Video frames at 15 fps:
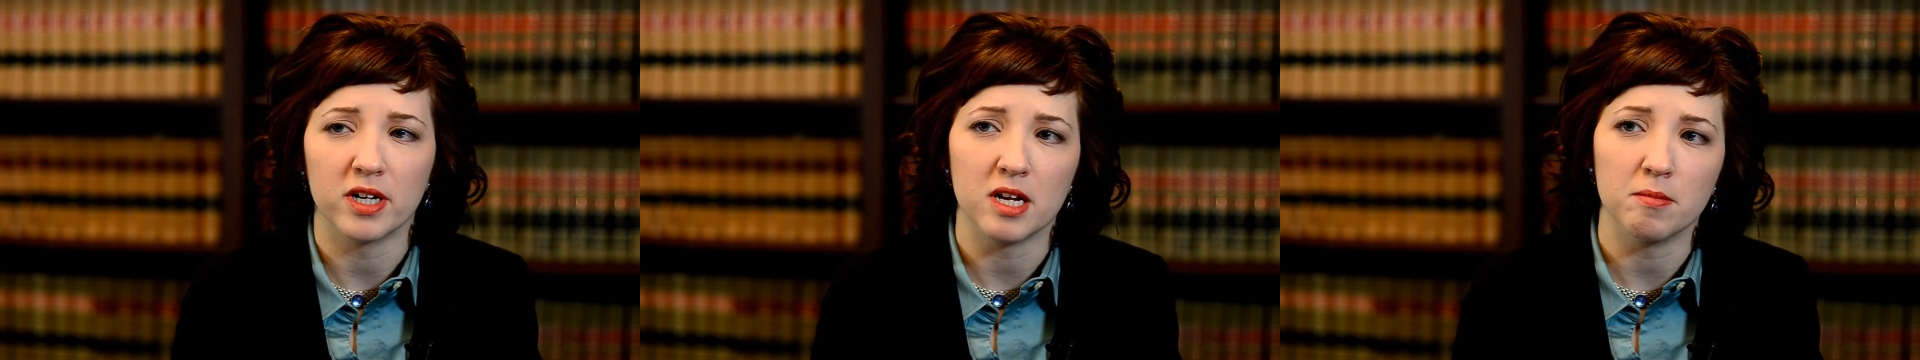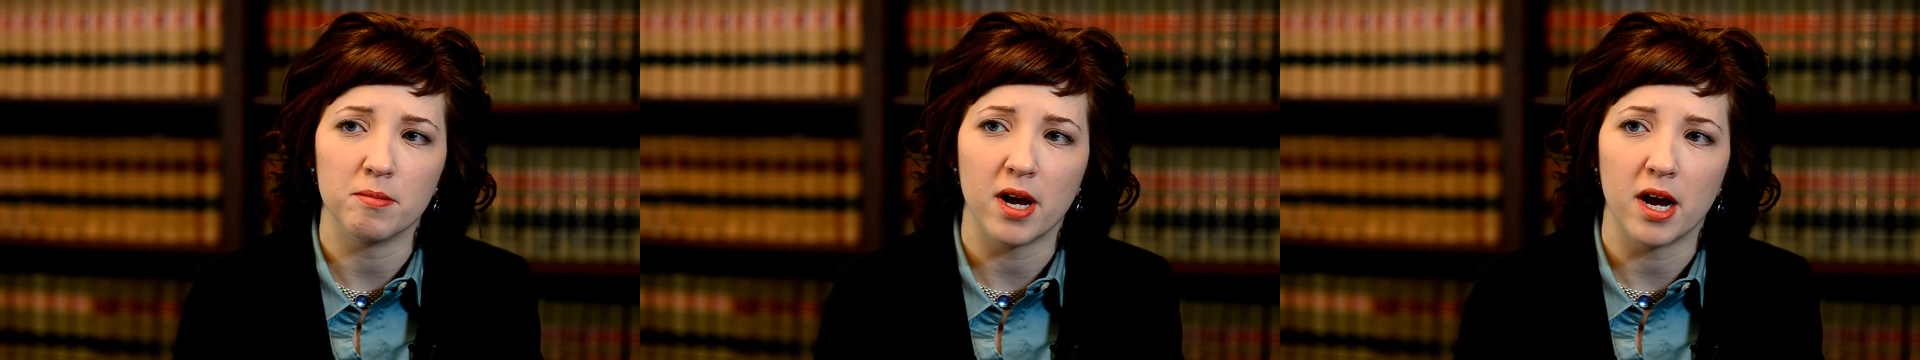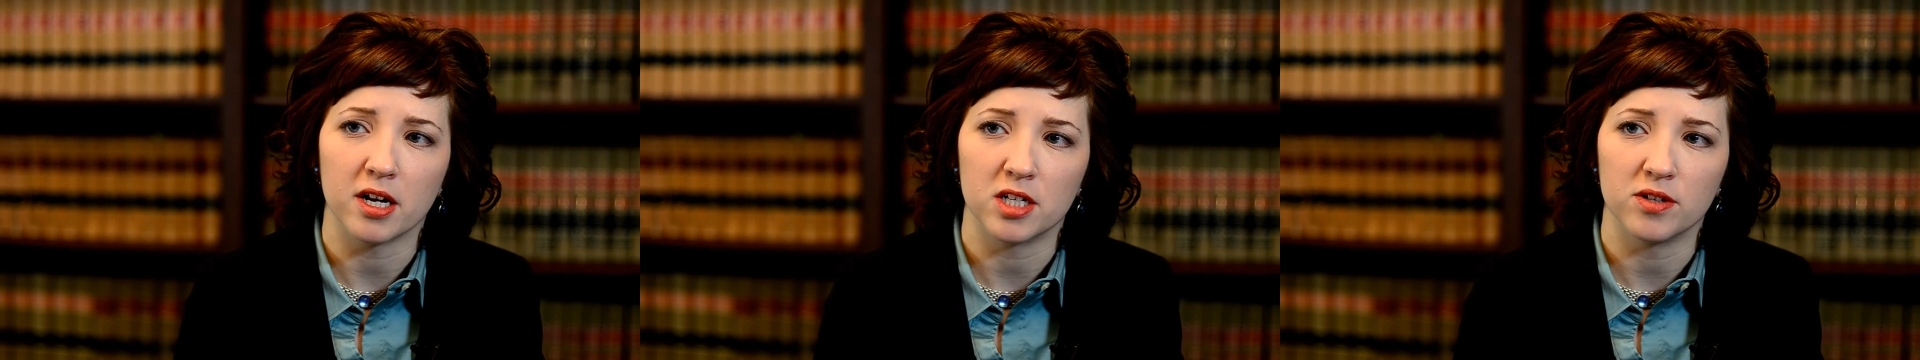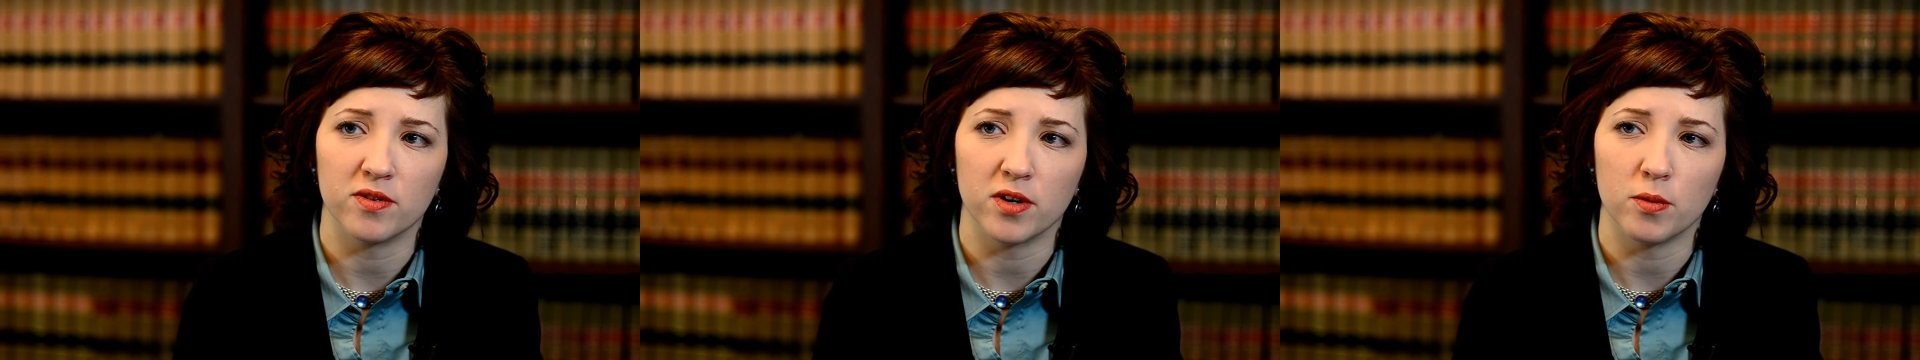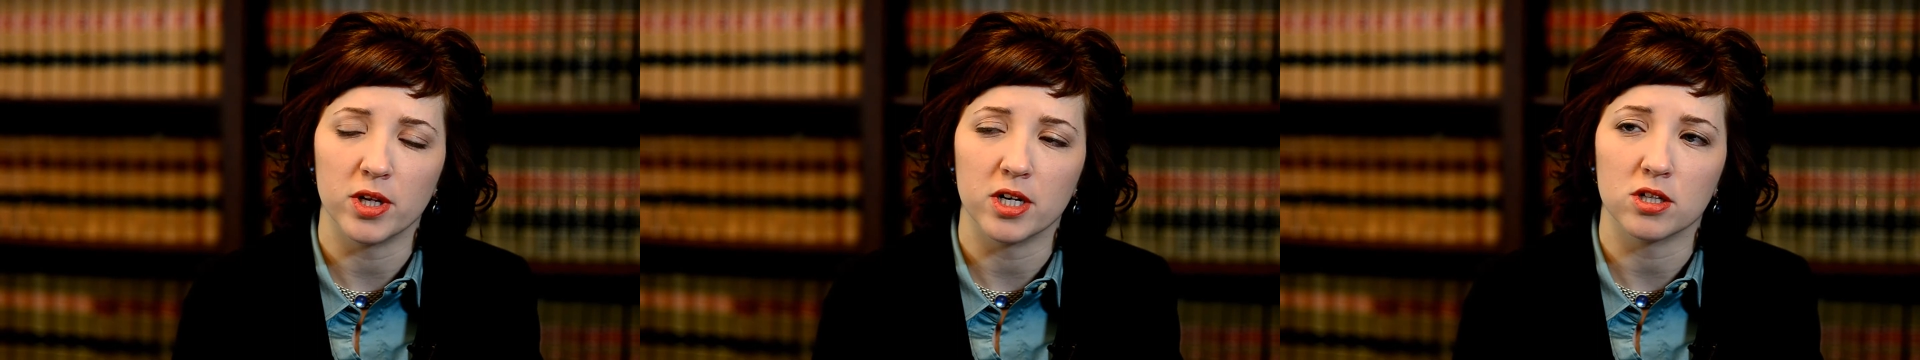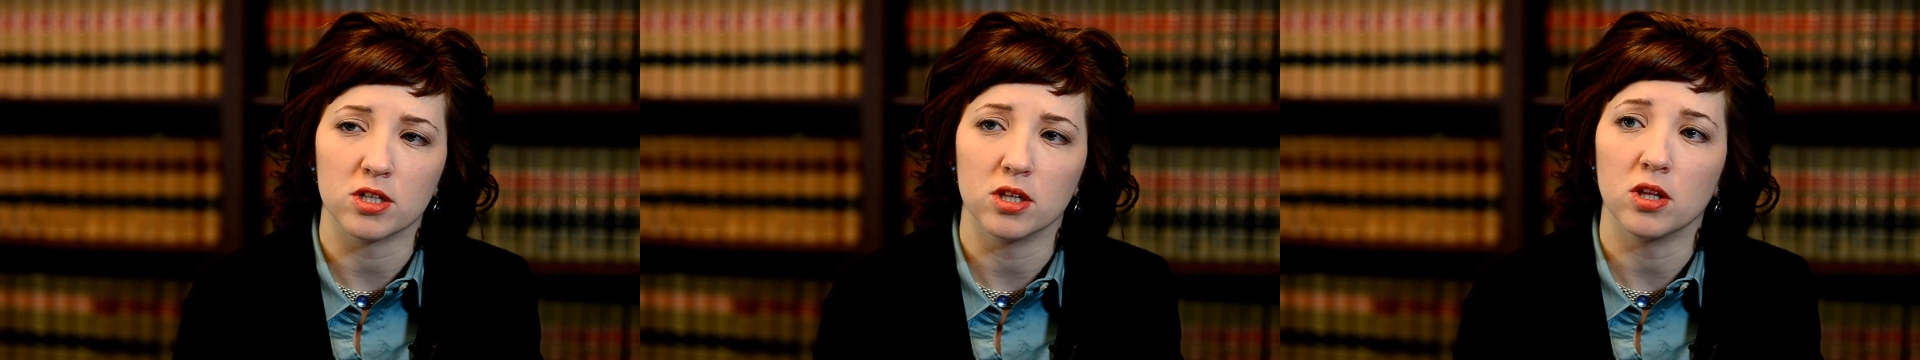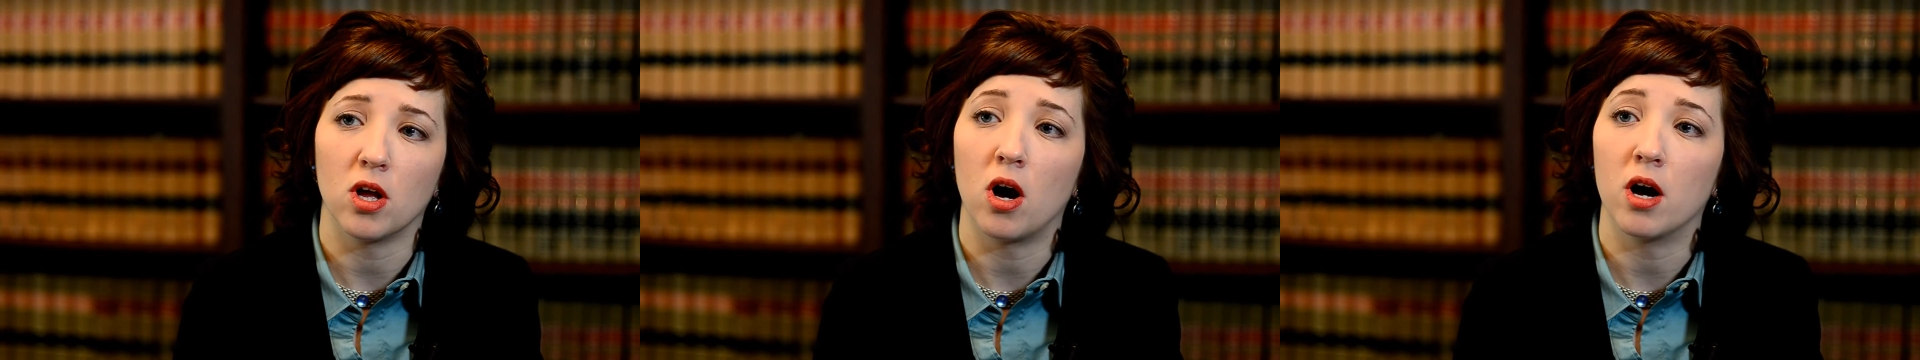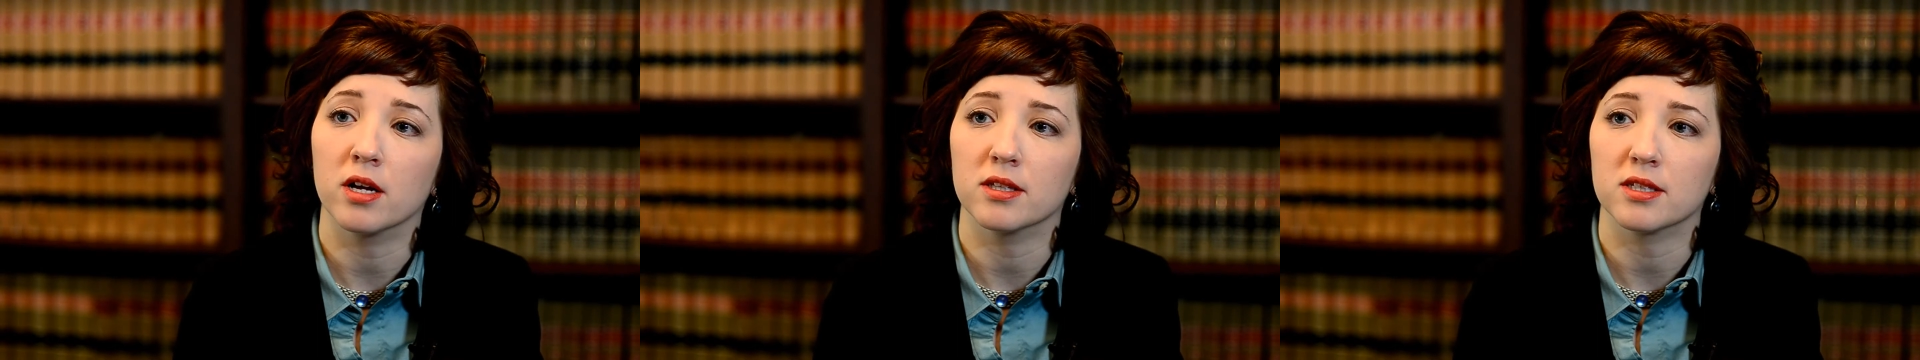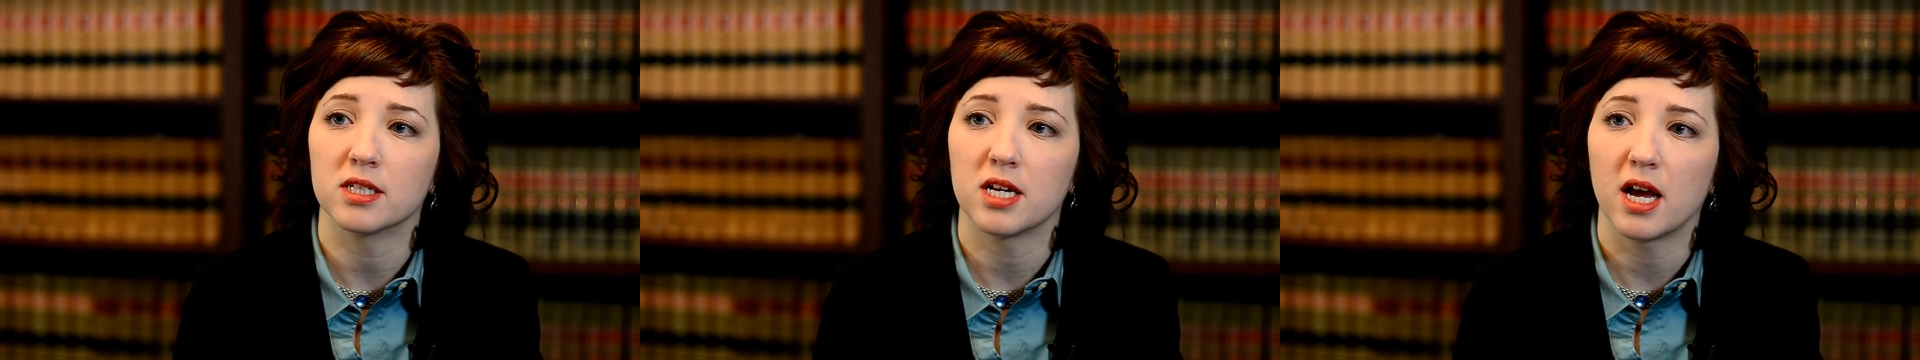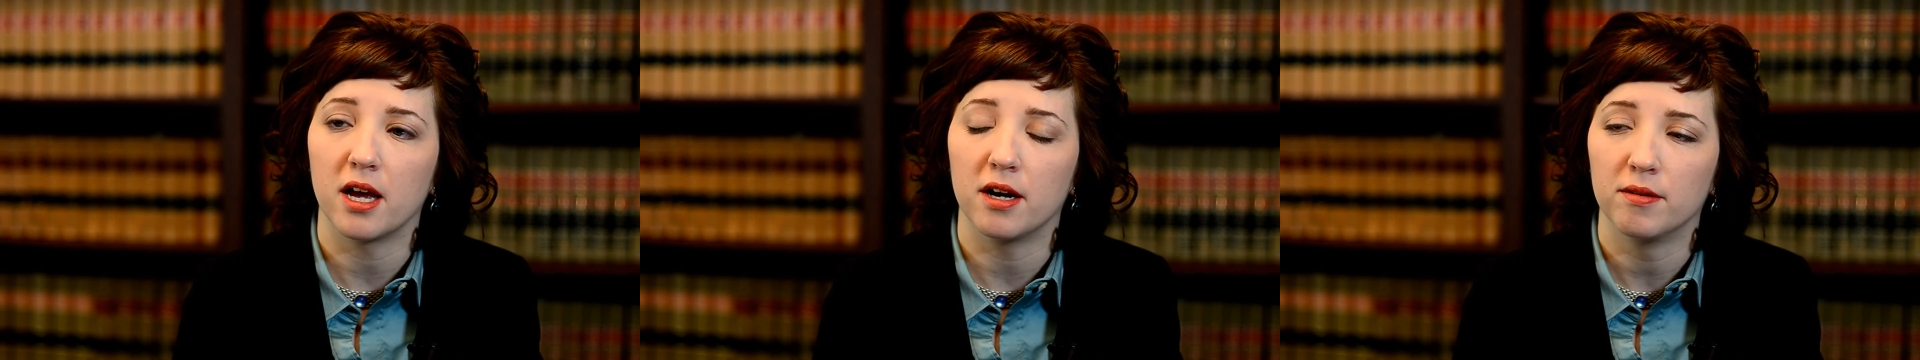impact if I went into law
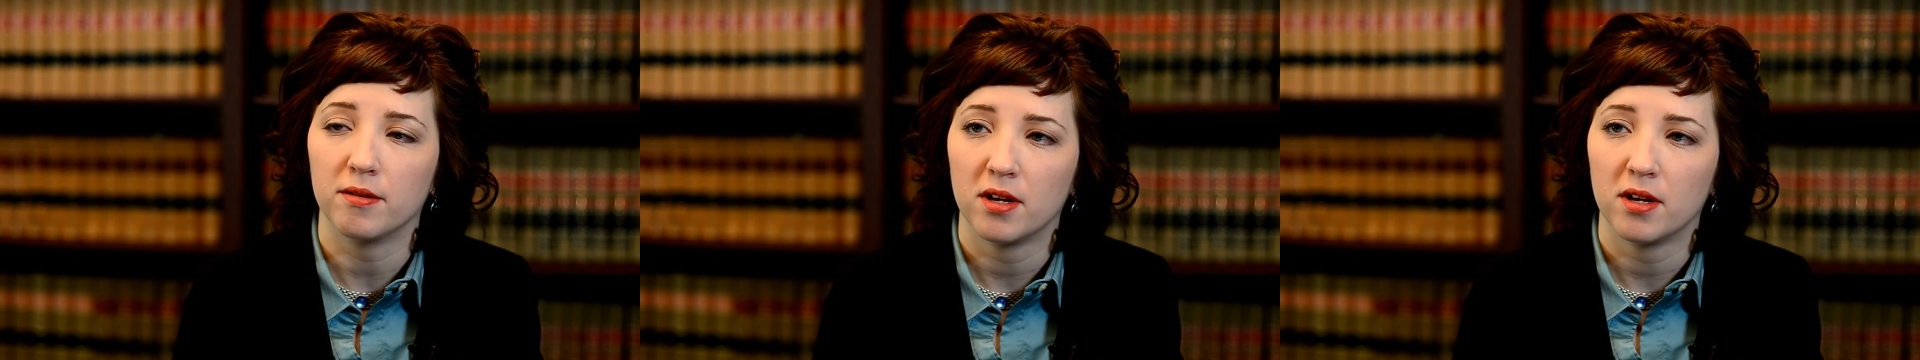instead.